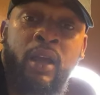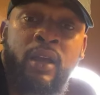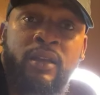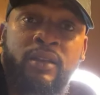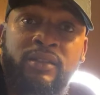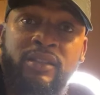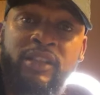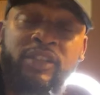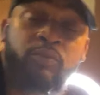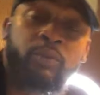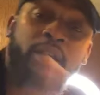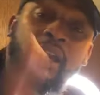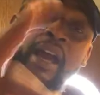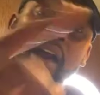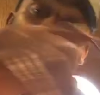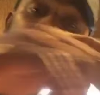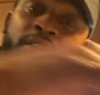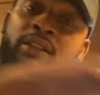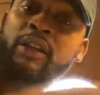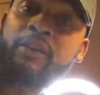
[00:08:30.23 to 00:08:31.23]
Since we have
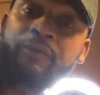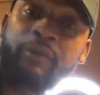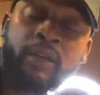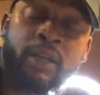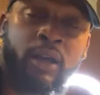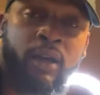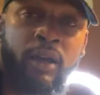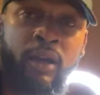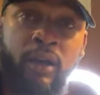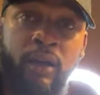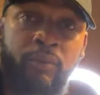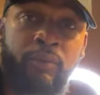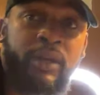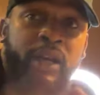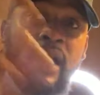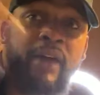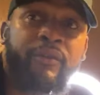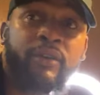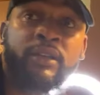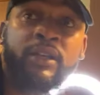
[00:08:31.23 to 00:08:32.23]

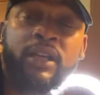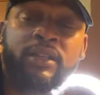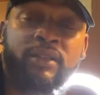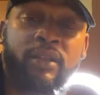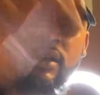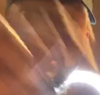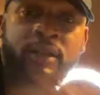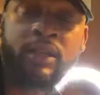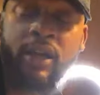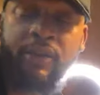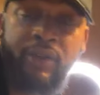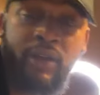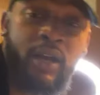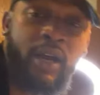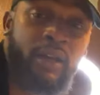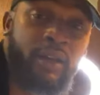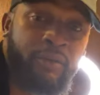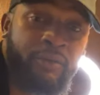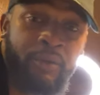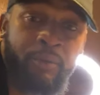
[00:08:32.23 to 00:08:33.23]
another cut
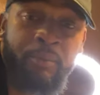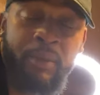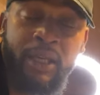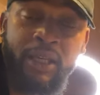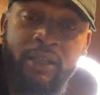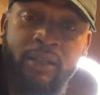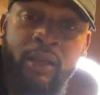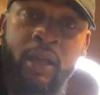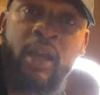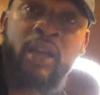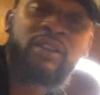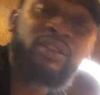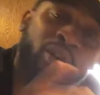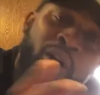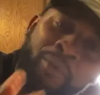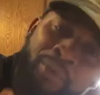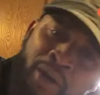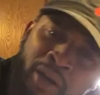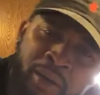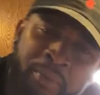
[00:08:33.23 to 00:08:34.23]
of the meat, so
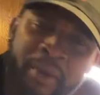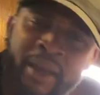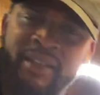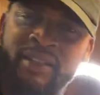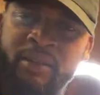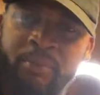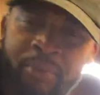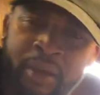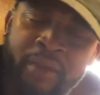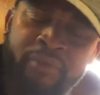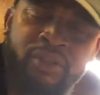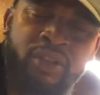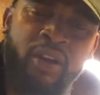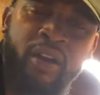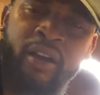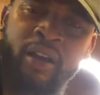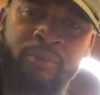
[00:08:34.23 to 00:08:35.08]
I'm gonna make some beef jerky.